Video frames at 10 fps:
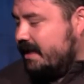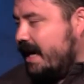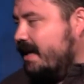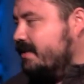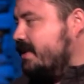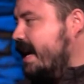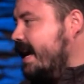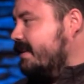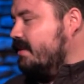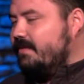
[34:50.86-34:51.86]
college, I
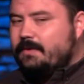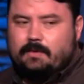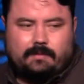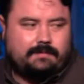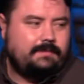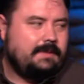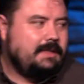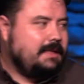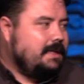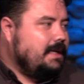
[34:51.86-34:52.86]
acted a fool.
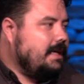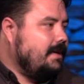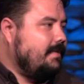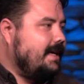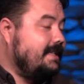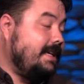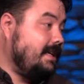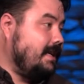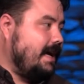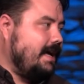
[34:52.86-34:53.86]
I
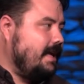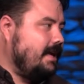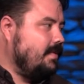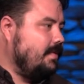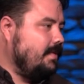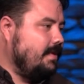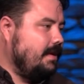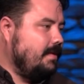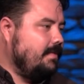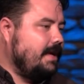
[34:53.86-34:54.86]
did.
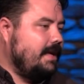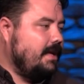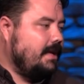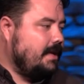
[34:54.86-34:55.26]
But